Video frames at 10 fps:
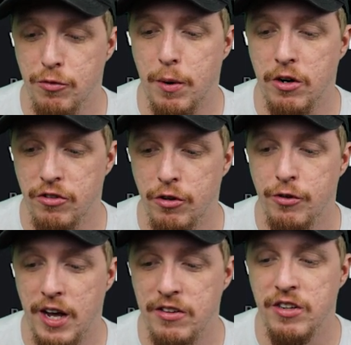of us part
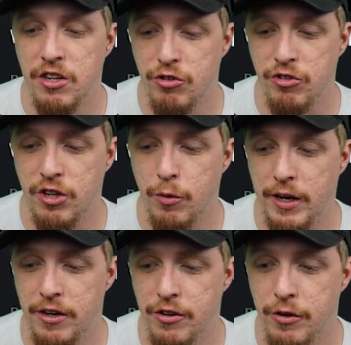2 that's an interesting
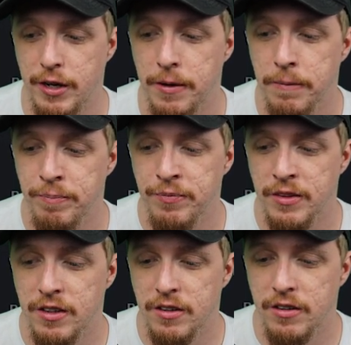way to do it
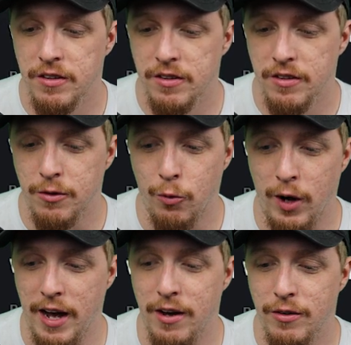
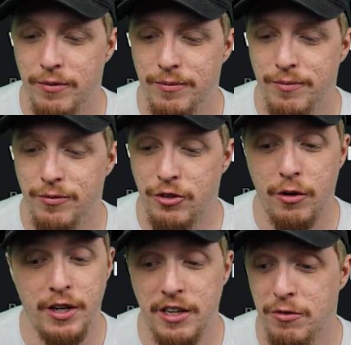wow
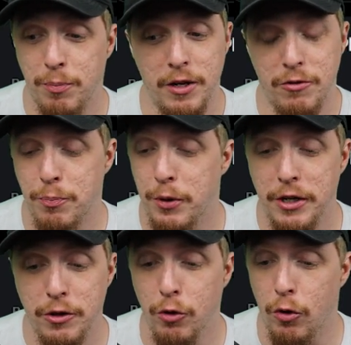so it's it's
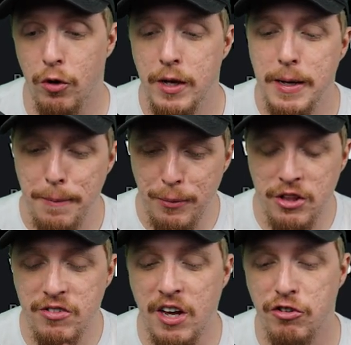pretty cool. But
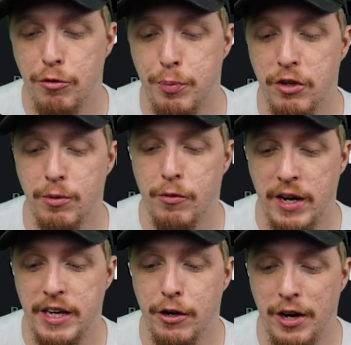this actually brings me
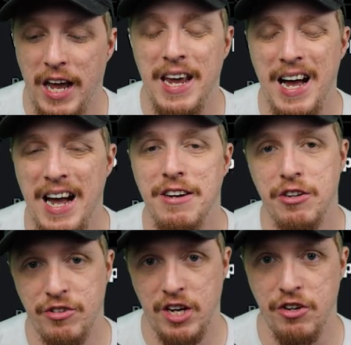right here, AI
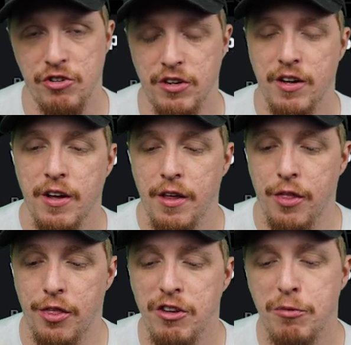discussion.
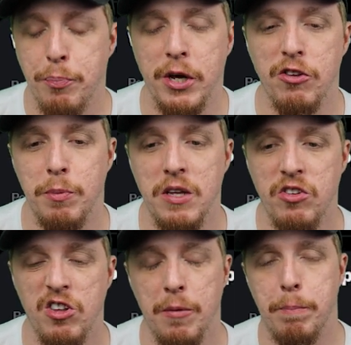This brings me
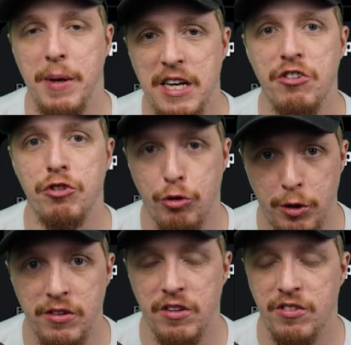to the biggest
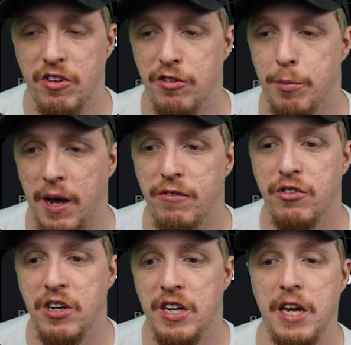criticism I've
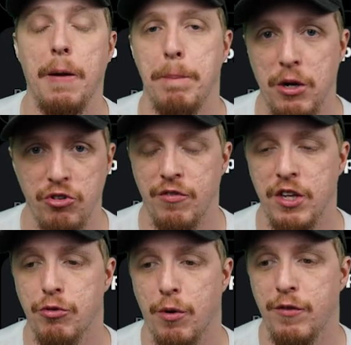seen in a bunch of
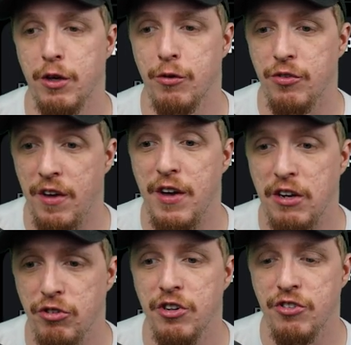these reviews. I've actually